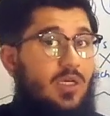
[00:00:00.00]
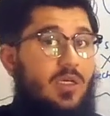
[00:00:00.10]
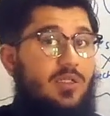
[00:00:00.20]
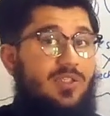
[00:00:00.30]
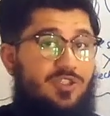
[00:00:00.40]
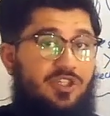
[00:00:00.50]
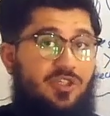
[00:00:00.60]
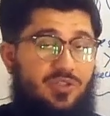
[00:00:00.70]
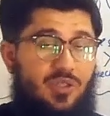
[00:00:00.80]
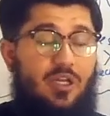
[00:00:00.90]

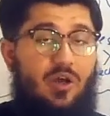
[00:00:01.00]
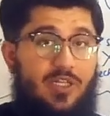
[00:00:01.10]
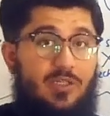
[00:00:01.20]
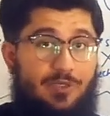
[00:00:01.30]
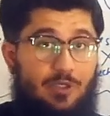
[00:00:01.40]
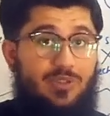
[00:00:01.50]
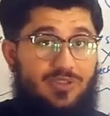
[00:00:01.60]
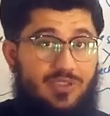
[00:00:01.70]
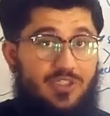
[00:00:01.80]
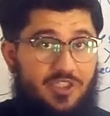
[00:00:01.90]
sensations, regarding the particular
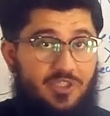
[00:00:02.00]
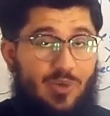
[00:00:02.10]
sensations.